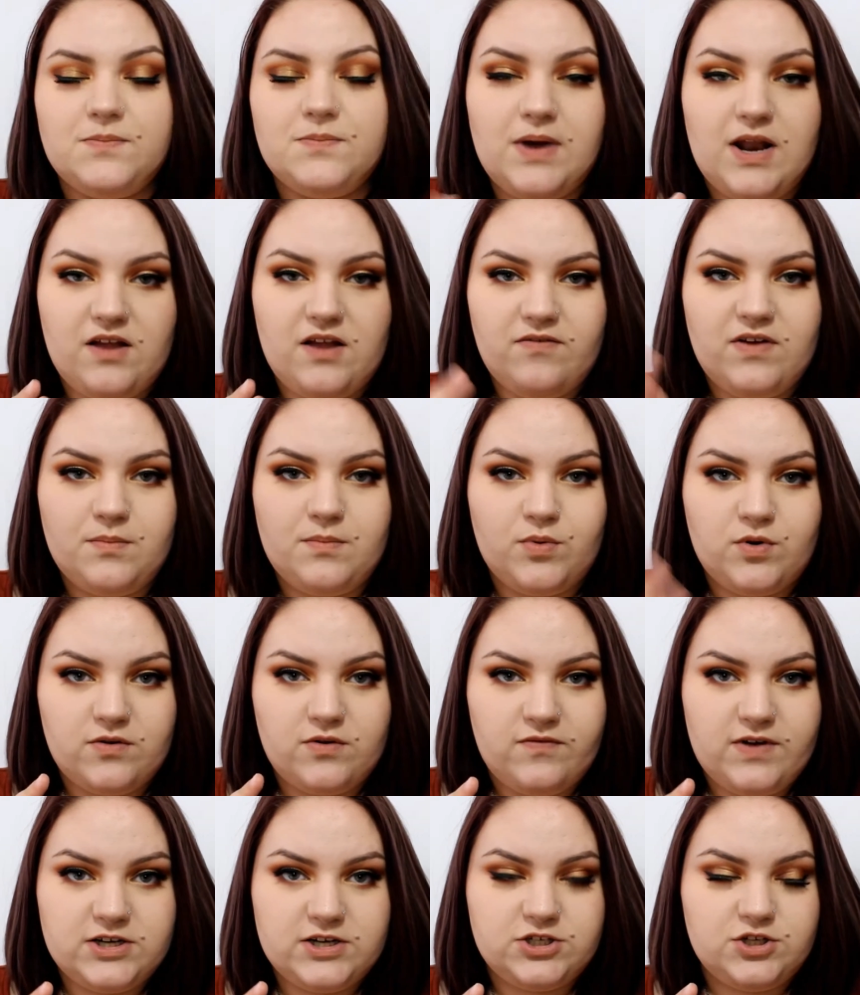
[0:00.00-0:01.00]
The Benefit
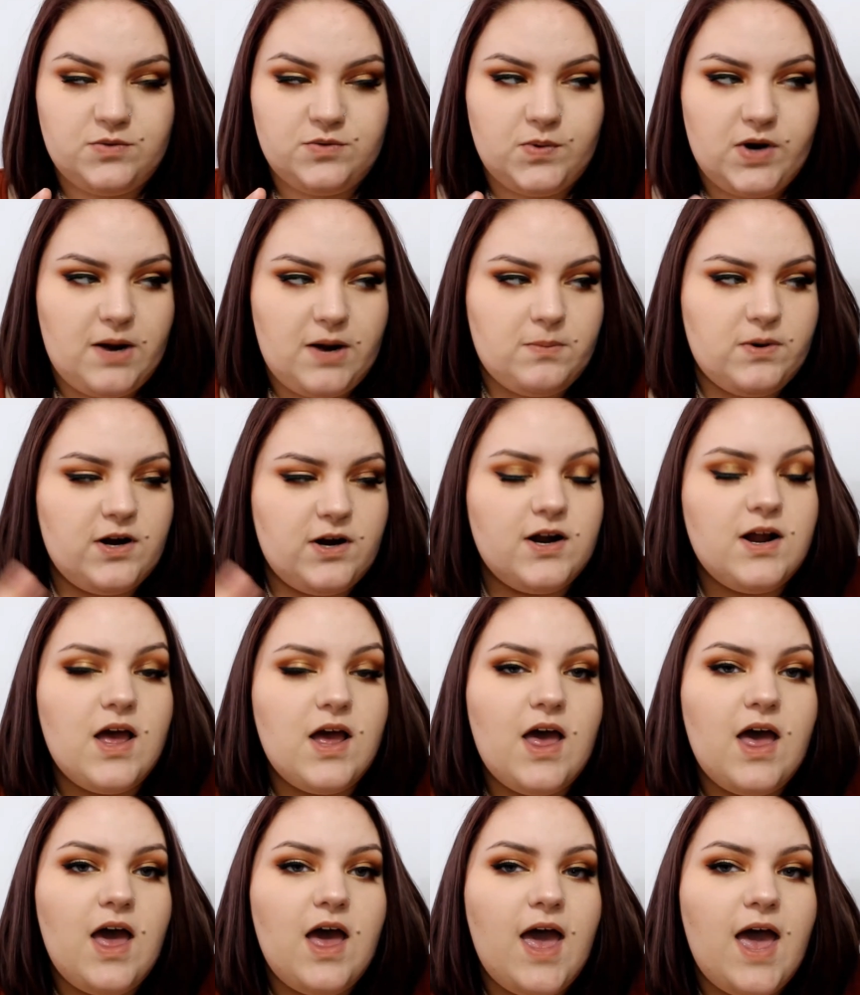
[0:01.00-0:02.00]
Professional Primer.
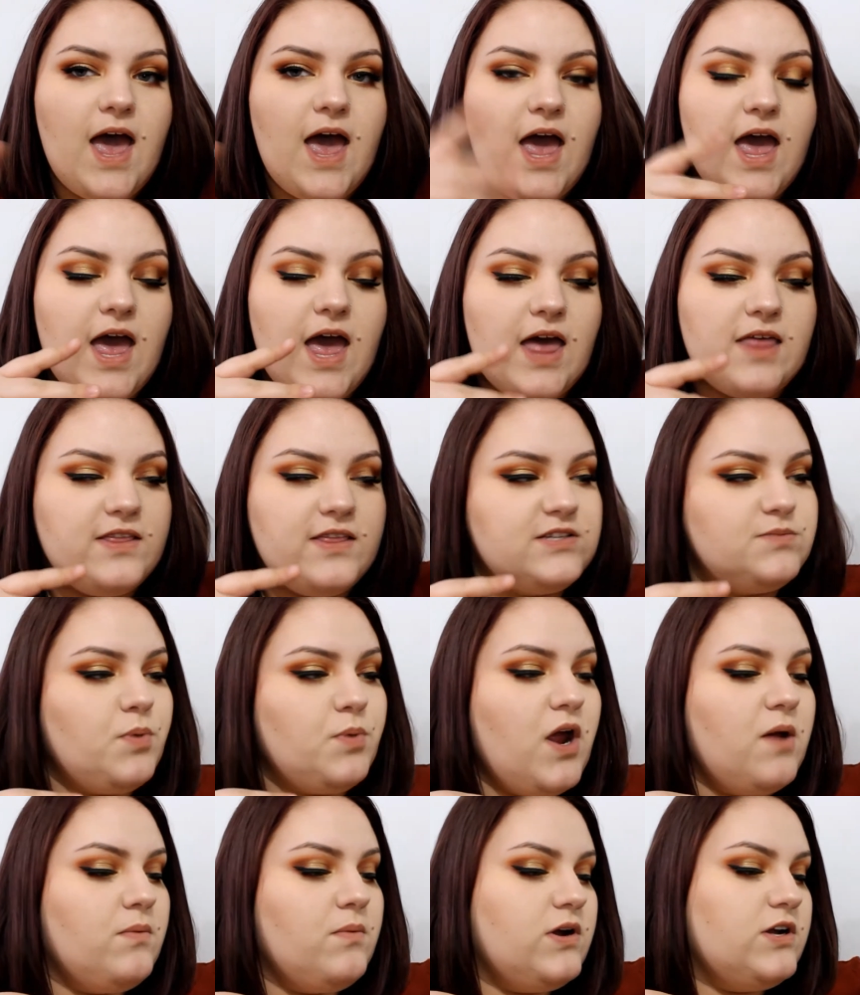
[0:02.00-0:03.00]
And this
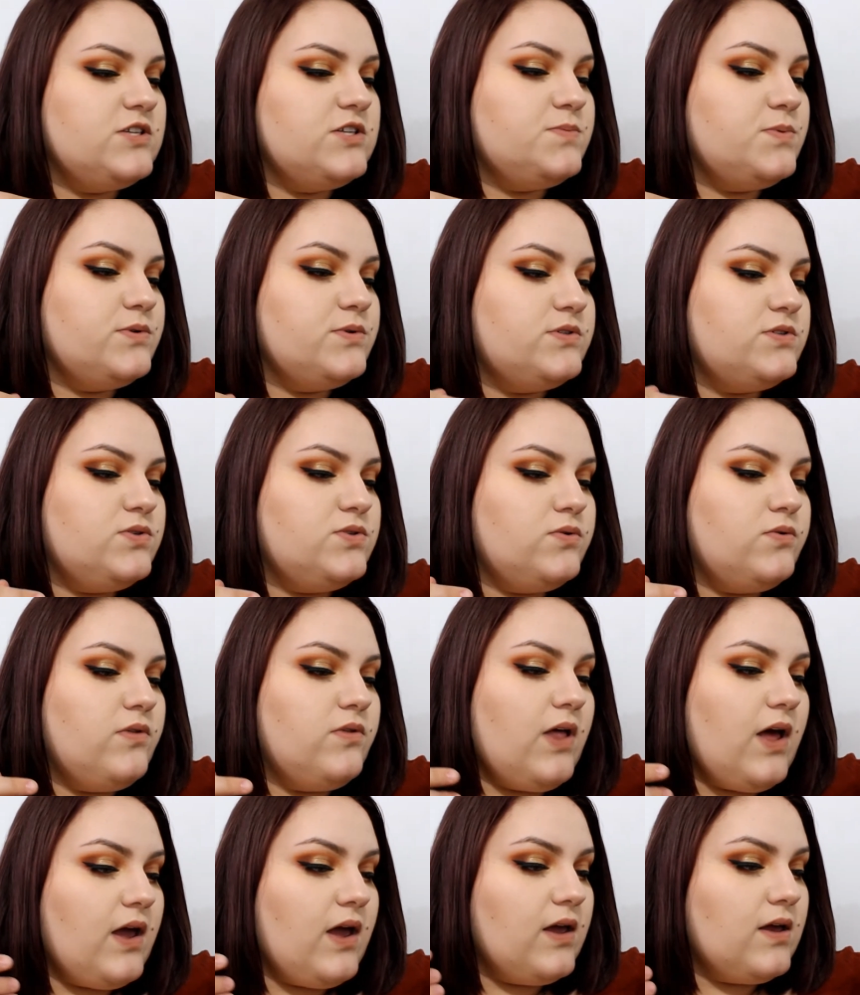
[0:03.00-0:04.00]
primer is supposed to,
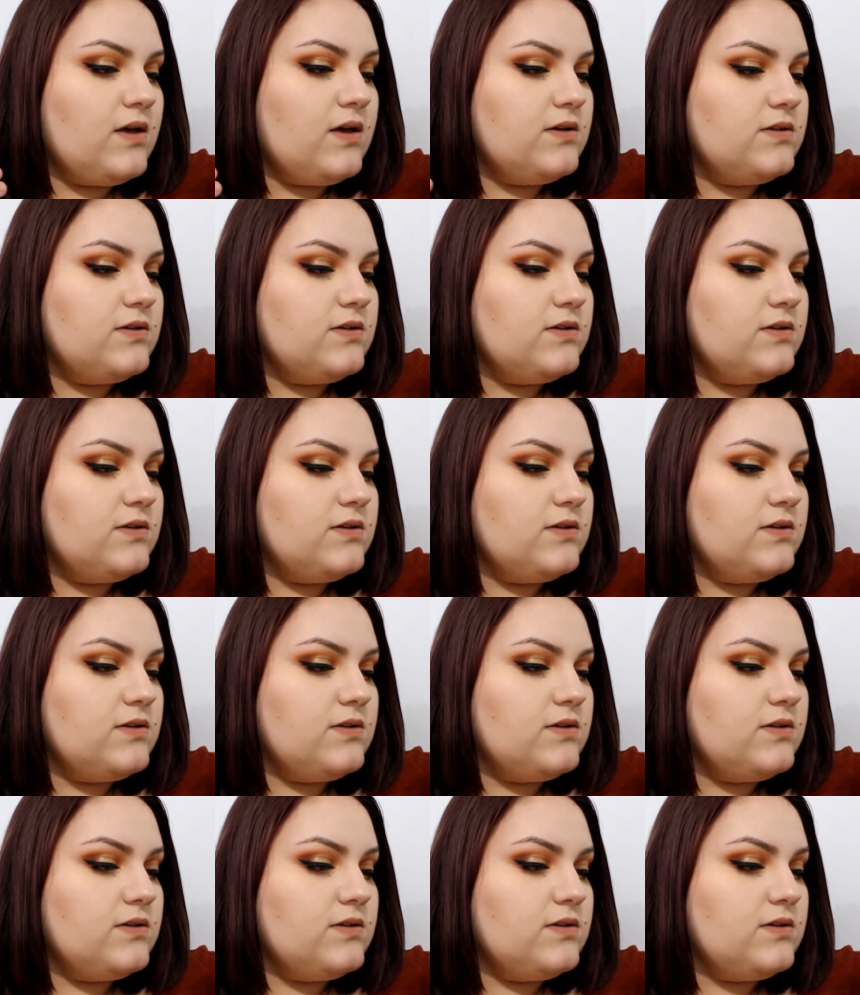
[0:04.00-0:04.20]
like,